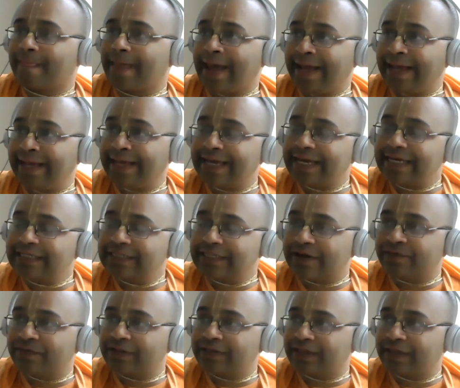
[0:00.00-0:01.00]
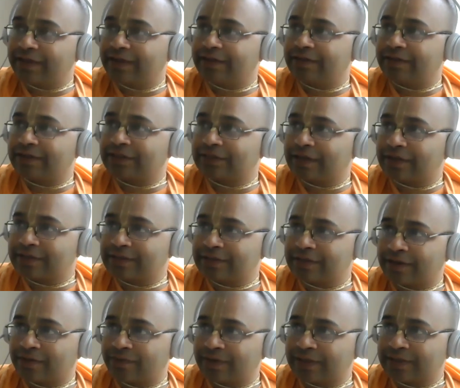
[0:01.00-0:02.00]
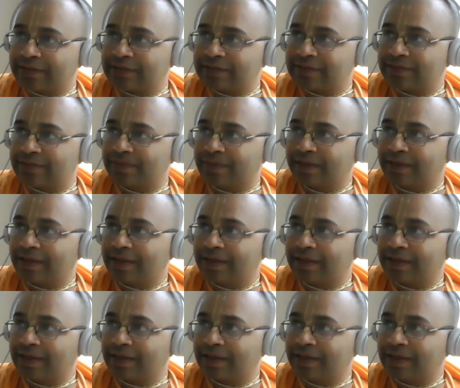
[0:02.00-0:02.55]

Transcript: engage everything in Krishna's service,